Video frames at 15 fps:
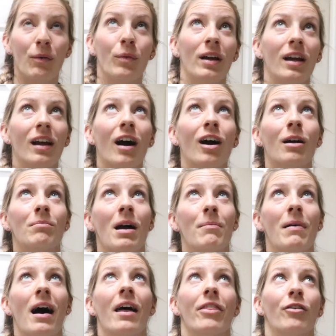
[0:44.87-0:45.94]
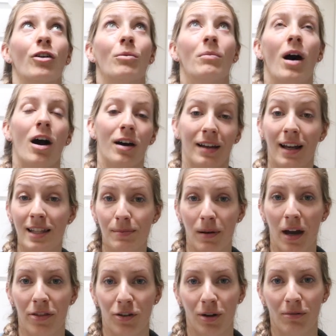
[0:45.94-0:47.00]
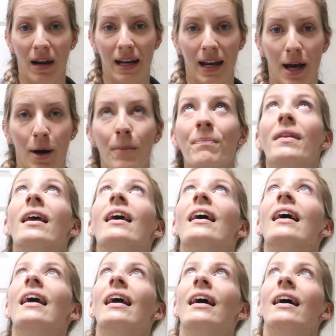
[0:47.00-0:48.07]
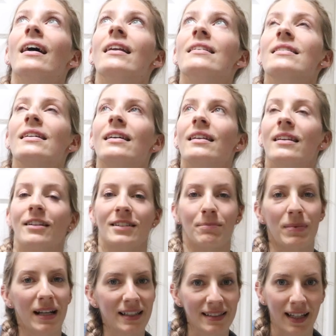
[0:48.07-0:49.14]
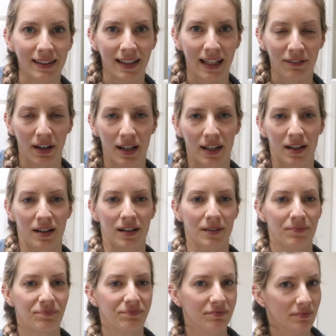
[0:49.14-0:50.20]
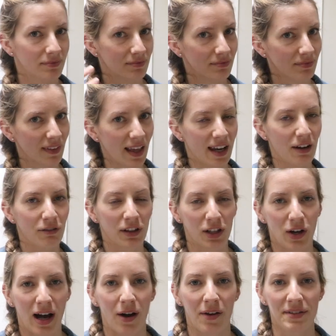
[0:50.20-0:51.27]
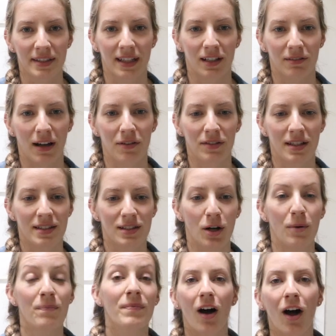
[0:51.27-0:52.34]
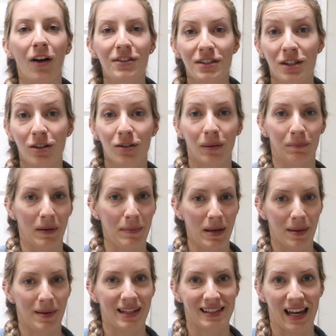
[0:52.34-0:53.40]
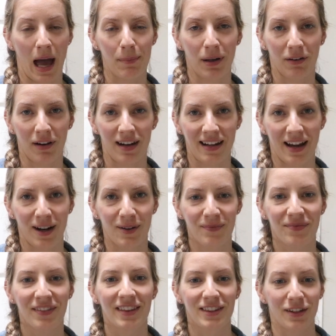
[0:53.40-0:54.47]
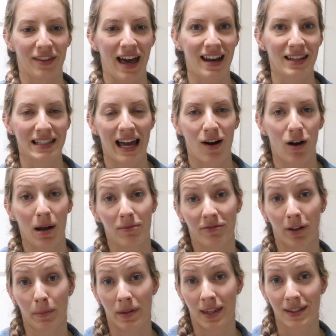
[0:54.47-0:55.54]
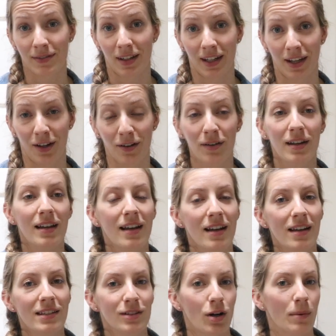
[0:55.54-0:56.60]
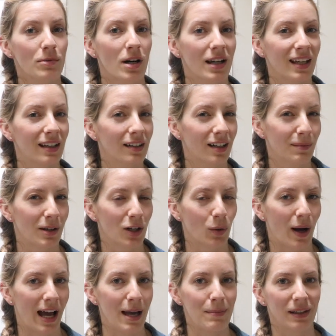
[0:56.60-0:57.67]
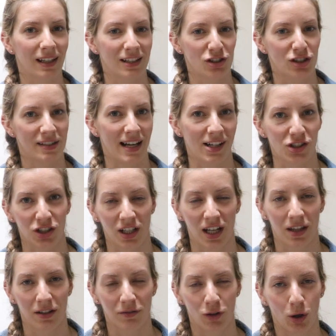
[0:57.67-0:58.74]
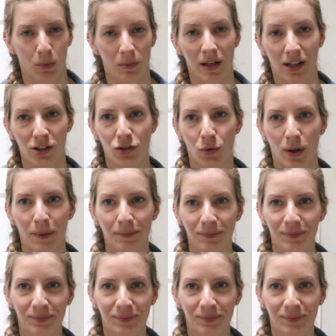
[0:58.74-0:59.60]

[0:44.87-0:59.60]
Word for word: We are in my bathroom, our guest bathroom right now, and there's big sunlight right here. I don't really know how else to get around it, so. Also, my baby's napping right now, so that is how I'm filming this video. So I'm talking a little bit quiet because she's actually in the room next door.